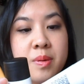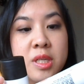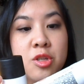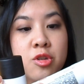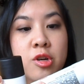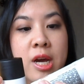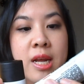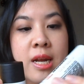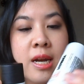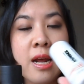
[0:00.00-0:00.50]
that
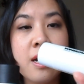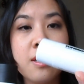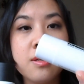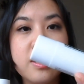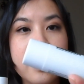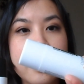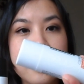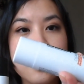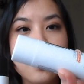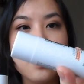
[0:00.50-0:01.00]
I've been
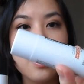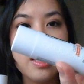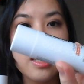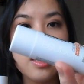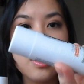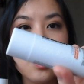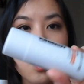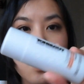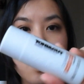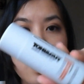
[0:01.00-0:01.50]
trying out.
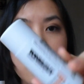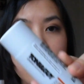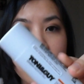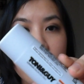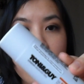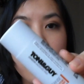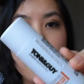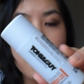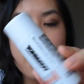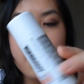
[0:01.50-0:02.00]
There's a
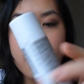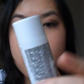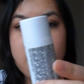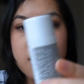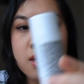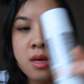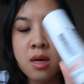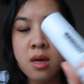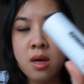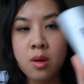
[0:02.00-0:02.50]
Tony and
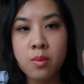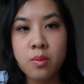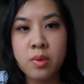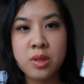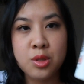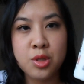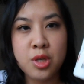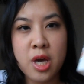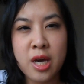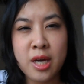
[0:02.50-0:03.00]
Guy,
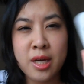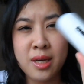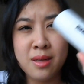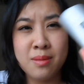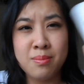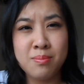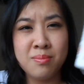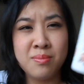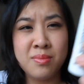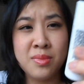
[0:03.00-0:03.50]
which
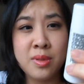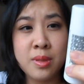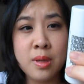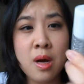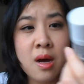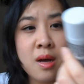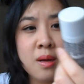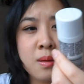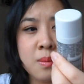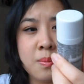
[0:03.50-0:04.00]
I'm
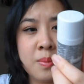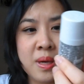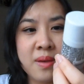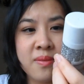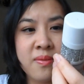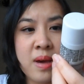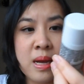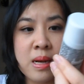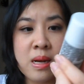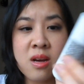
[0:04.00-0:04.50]
not
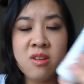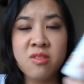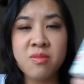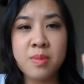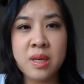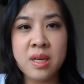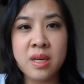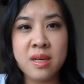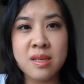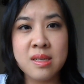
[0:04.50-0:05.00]
a big
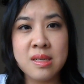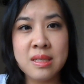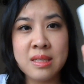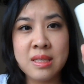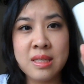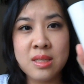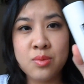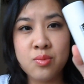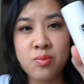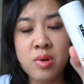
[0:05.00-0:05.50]
fan of
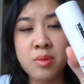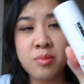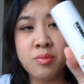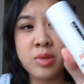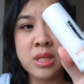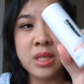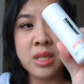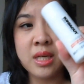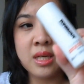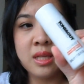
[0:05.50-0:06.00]
because this
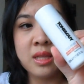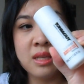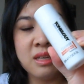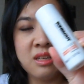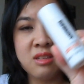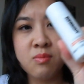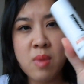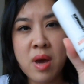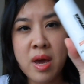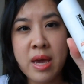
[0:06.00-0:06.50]
one
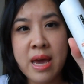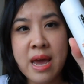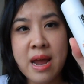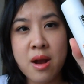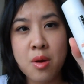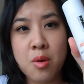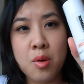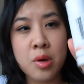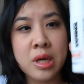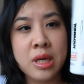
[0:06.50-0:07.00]
really leaves my
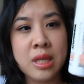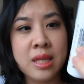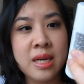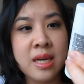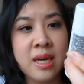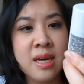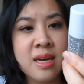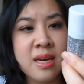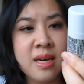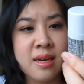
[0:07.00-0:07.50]
hair
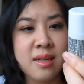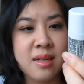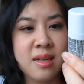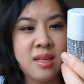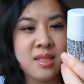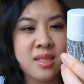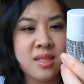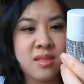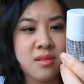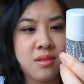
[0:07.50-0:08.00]
oily,
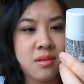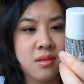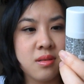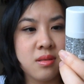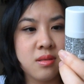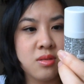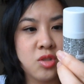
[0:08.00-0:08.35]
and it's